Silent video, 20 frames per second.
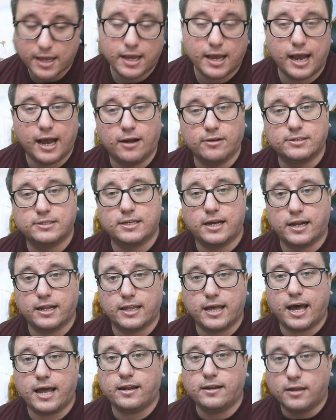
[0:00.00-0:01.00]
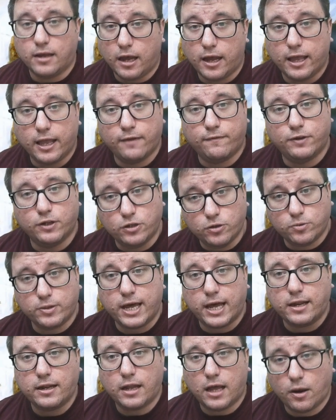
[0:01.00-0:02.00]
Outside of that, if you do
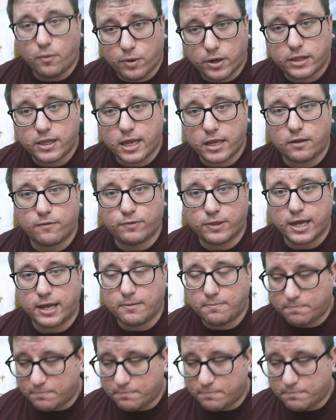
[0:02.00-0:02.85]
that, I want to thank you for that,